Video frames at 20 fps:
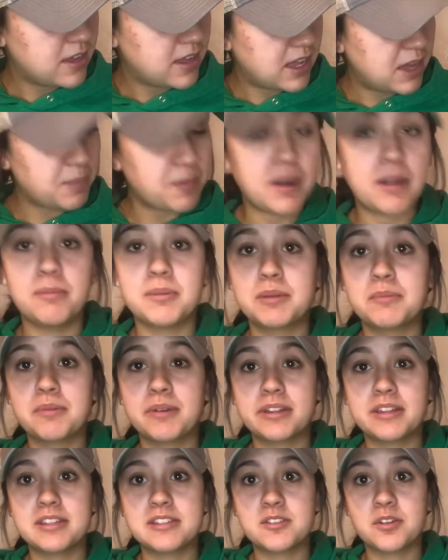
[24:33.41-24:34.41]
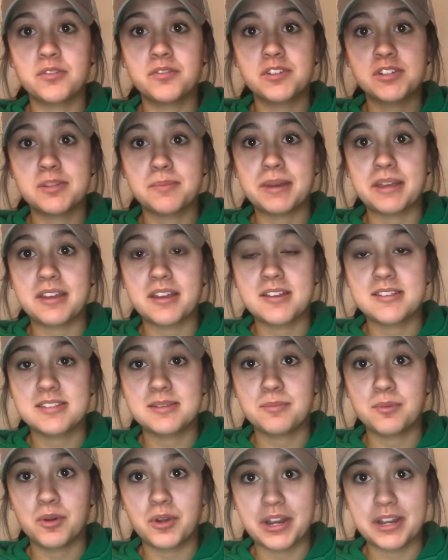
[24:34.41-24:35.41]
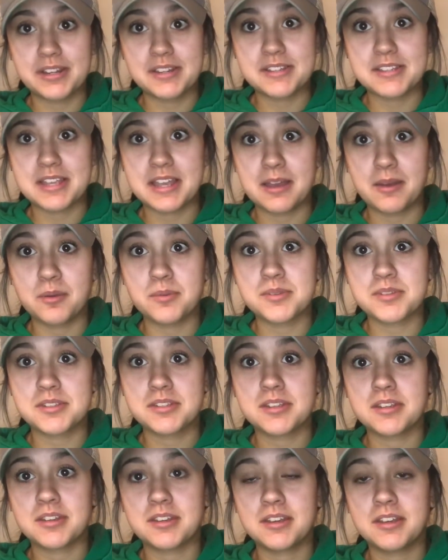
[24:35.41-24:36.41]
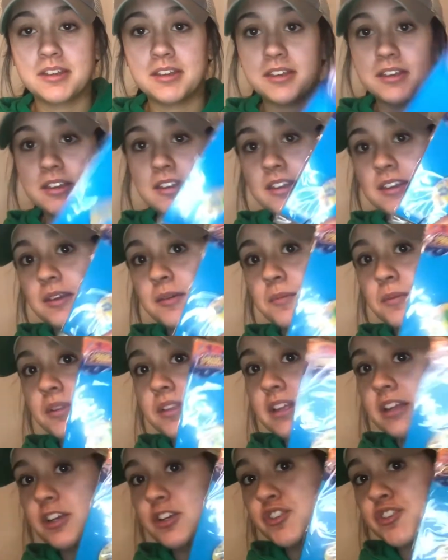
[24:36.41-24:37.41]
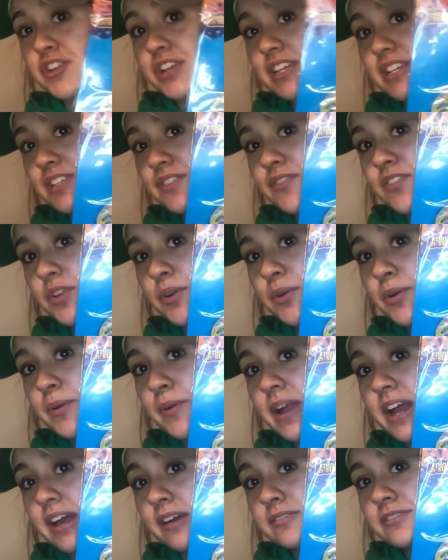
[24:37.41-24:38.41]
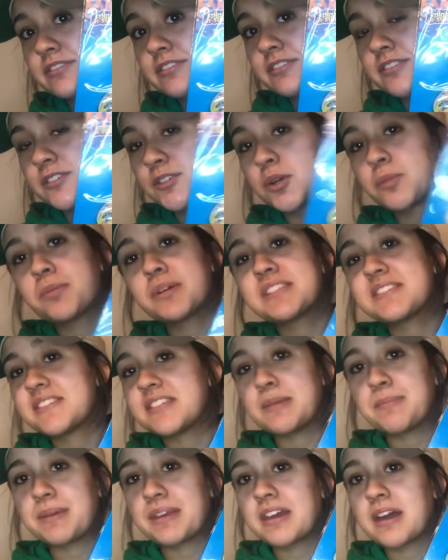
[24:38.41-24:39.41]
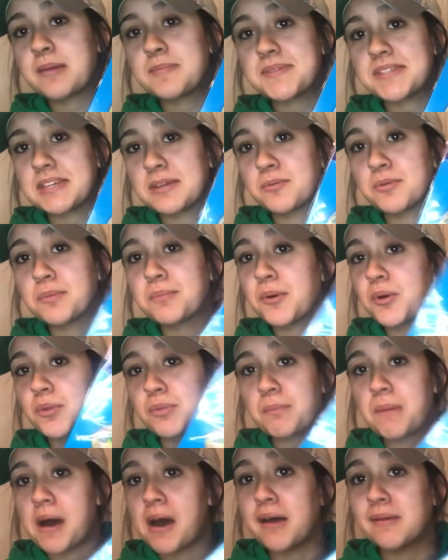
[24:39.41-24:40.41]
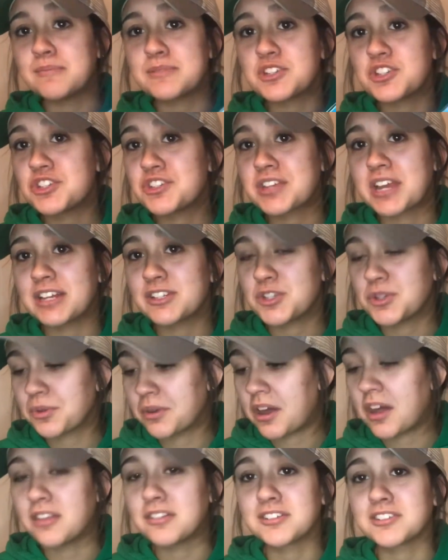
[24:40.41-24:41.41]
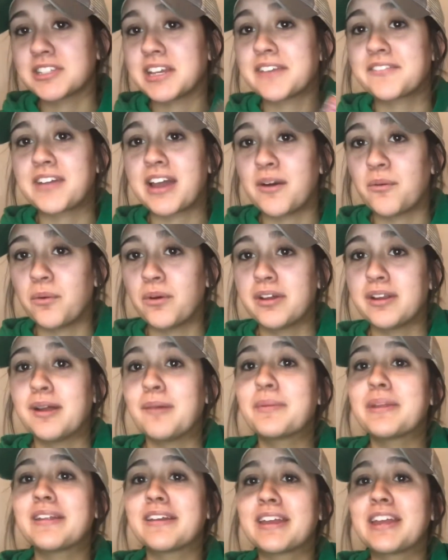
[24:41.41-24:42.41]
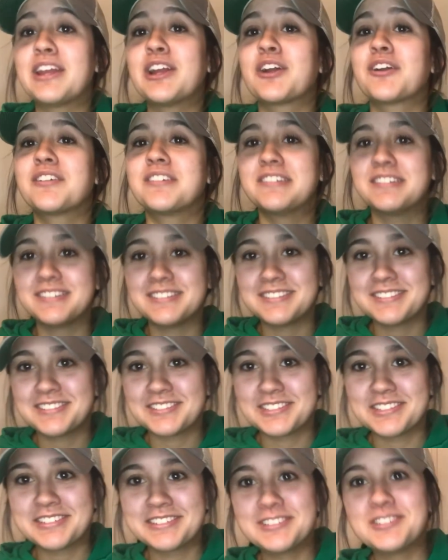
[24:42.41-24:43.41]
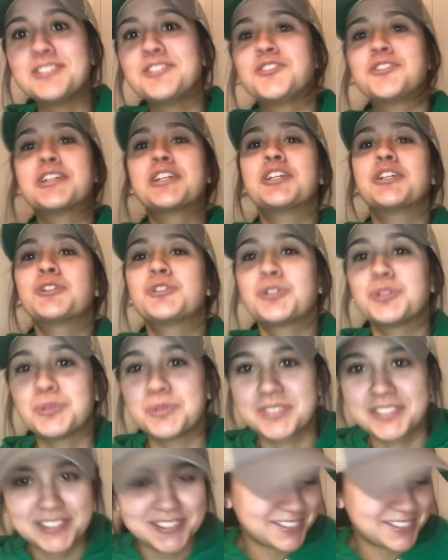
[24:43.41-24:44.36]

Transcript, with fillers: I'll probably bring these over to my cousin Miranda's house and we'll let our drinks float around or put sippy cups in. We're both moms. She's got two toddlers, I've got one. I'll be like, here, drink your juice.